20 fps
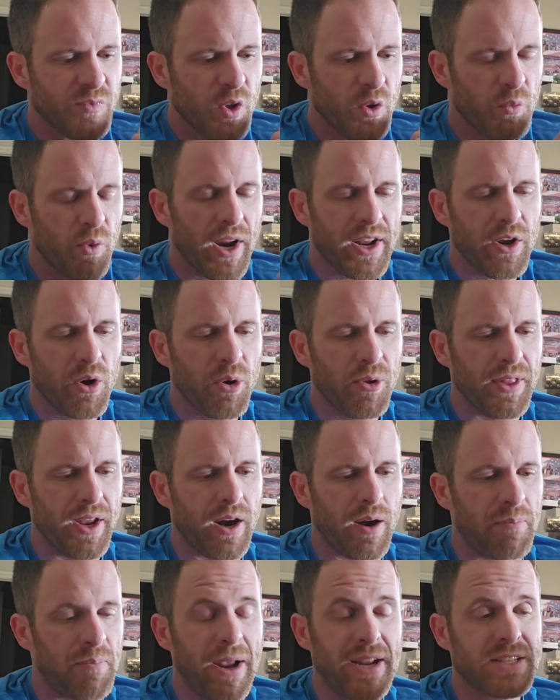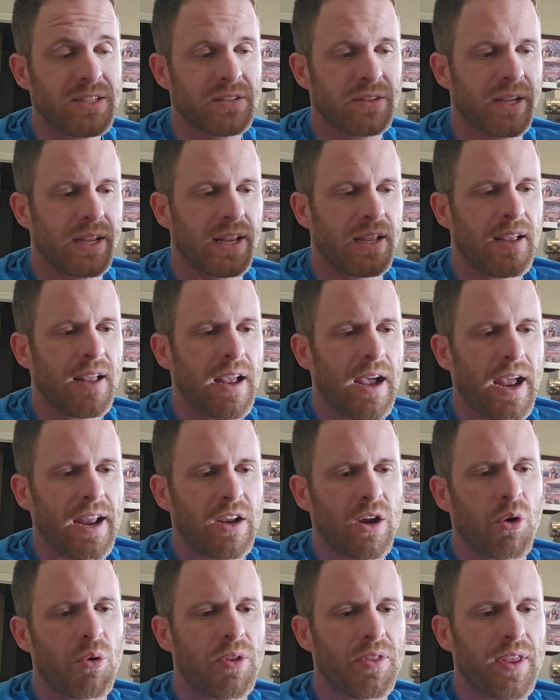when I go in there, basically, I
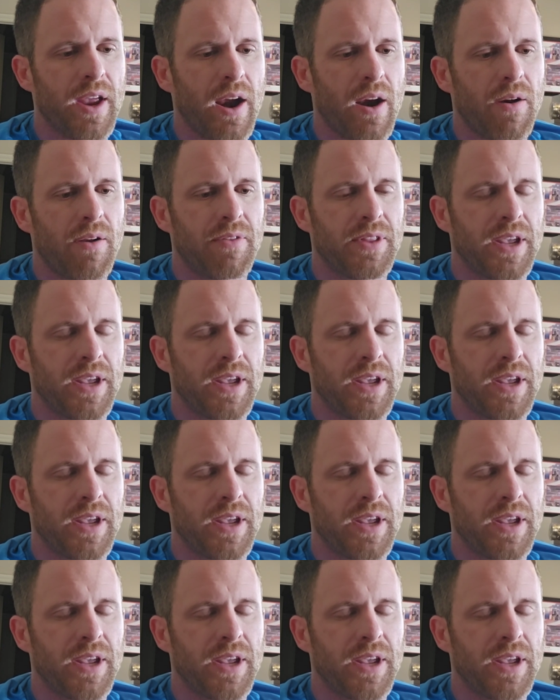go in there,